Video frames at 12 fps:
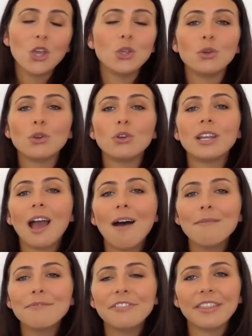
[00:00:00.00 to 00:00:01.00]
You could
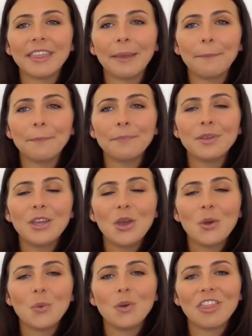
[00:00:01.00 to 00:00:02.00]
comfort them
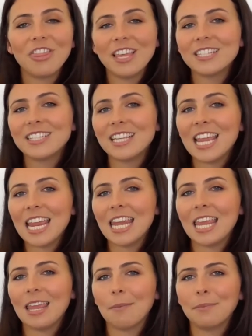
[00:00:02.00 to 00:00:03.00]
with this
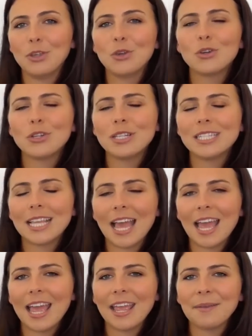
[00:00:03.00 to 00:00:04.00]
idiom. You could
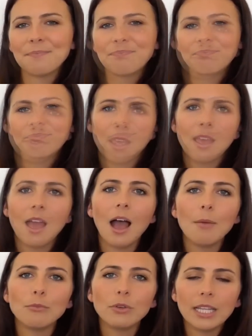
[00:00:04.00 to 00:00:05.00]
say,
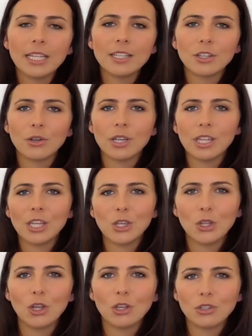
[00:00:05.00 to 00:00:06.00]
"I'm really sorry
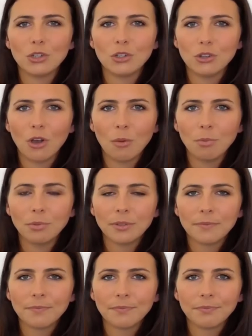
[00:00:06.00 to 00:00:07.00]
you lost your job.
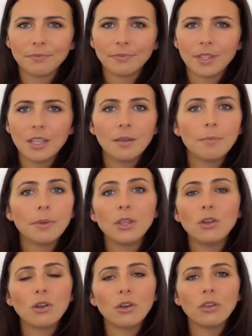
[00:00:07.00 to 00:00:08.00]
But
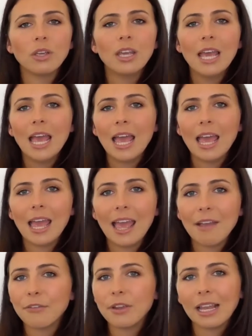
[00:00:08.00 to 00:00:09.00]
you know,
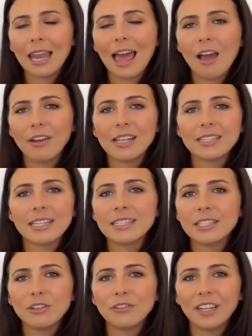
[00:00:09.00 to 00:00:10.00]
every cloud has a
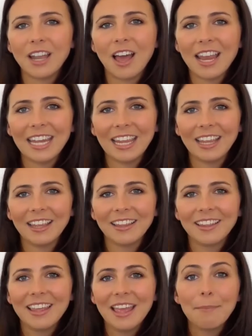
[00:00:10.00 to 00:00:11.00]
silver lining.
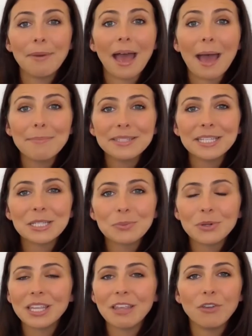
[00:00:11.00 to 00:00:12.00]
Perhaps this
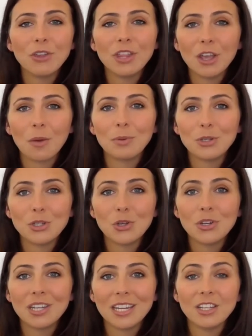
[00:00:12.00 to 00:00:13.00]
will give you the
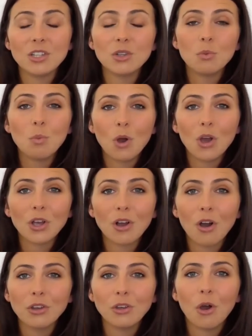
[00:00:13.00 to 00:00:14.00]
opportunity to
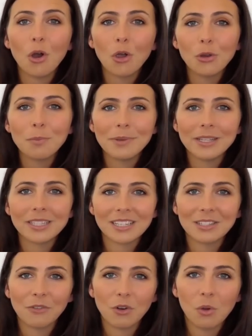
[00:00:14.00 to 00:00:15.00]
work on your own
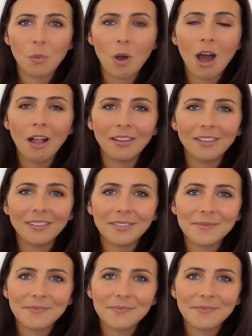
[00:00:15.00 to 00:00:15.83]
business for a while."